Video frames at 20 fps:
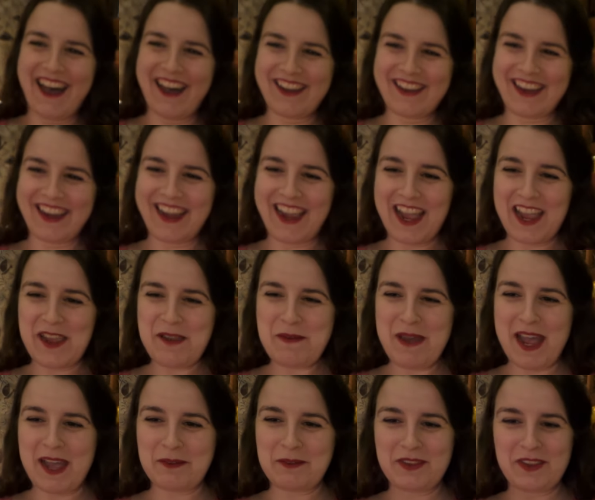Okay, I am
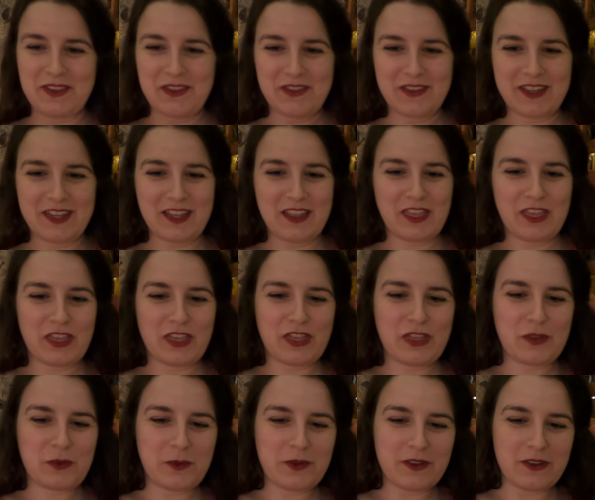absolutely
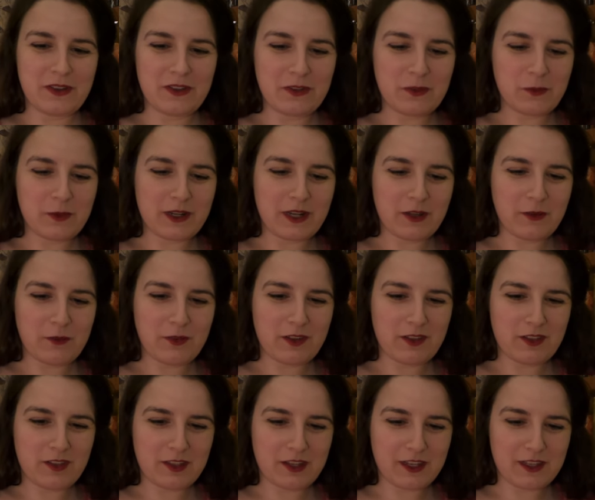thrilled when I
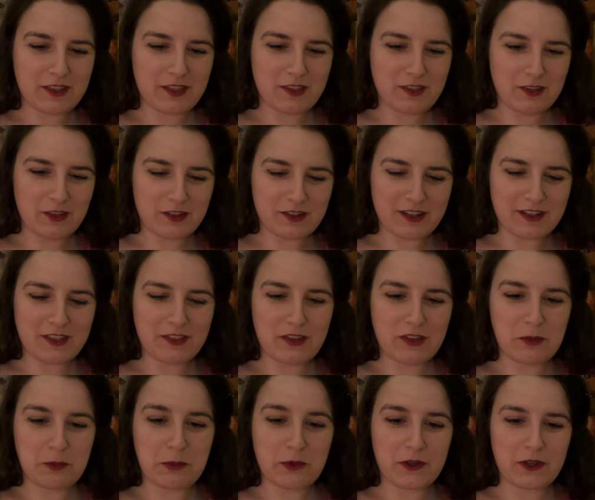look at looked at the
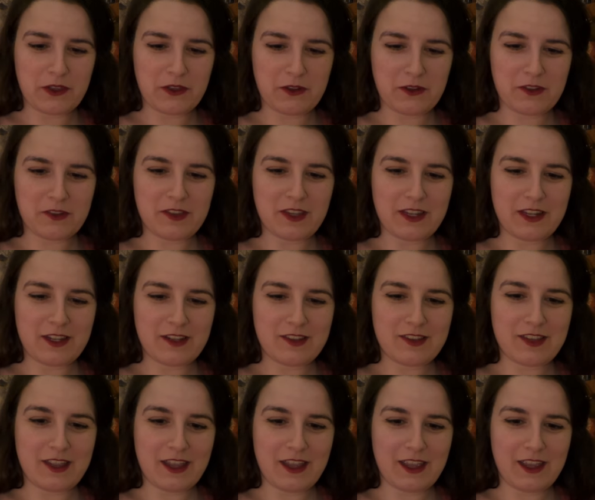spoilers and it
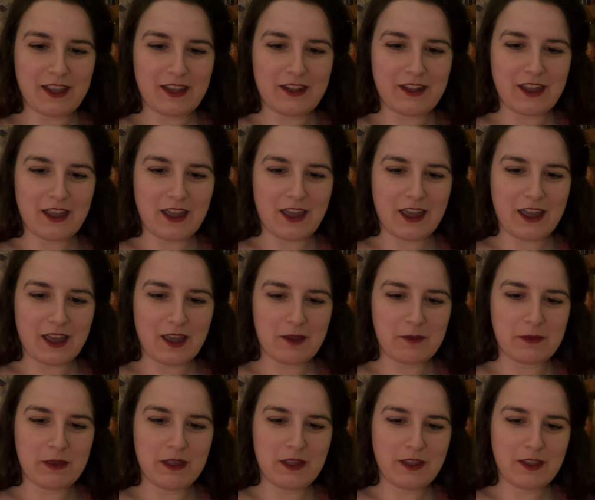said
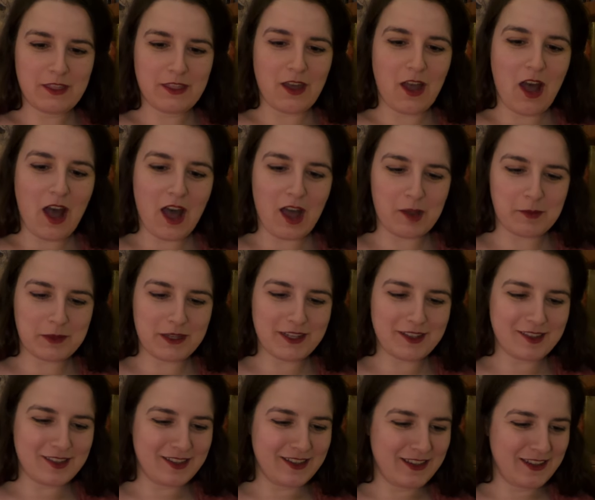um, The
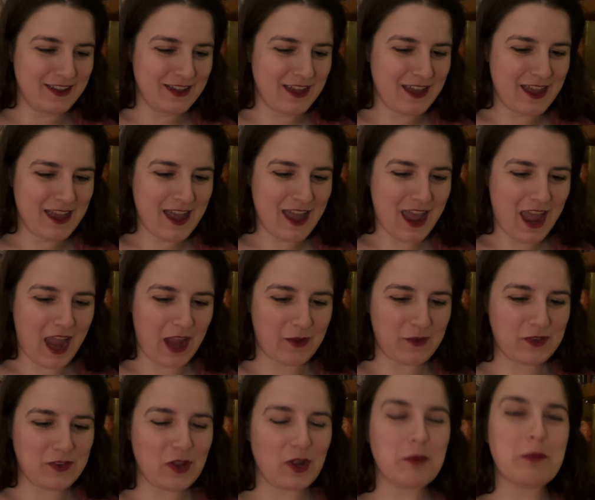Hobbit. I
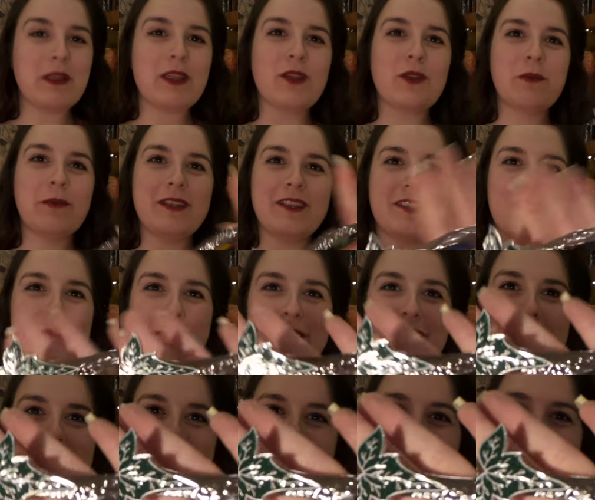was hoping it would be
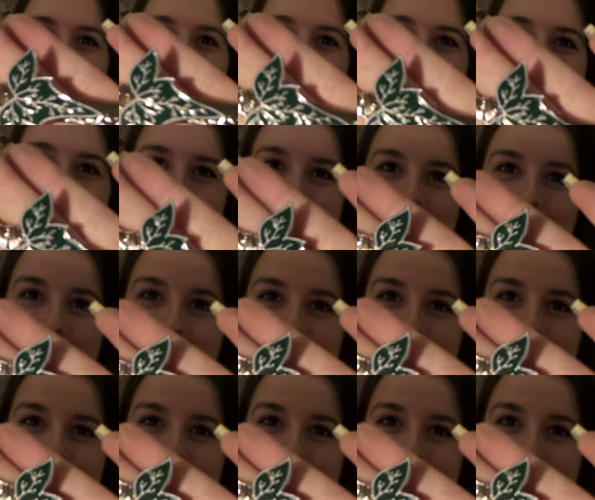something like this.